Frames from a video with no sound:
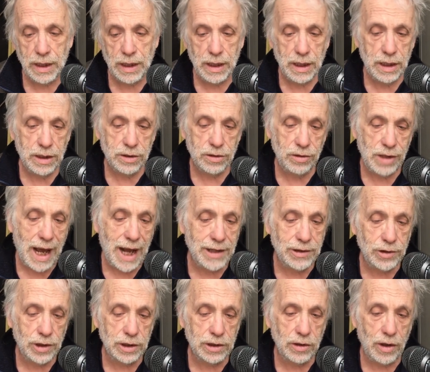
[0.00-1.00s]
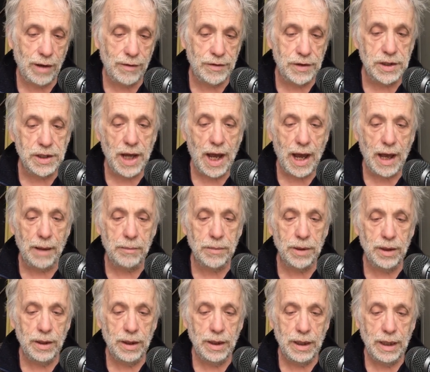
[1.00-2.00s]
So 9 tricks off the top,
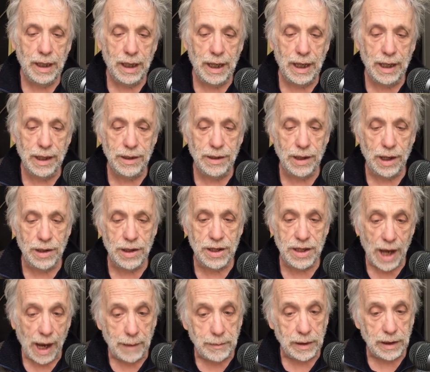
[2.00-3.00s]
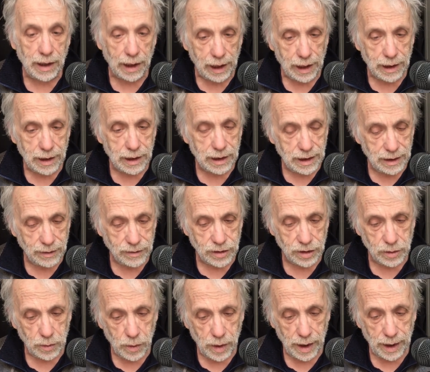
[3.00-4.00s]
and the diamond lead gives it
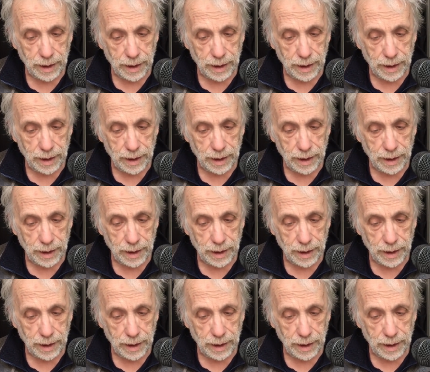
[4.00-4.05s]
away.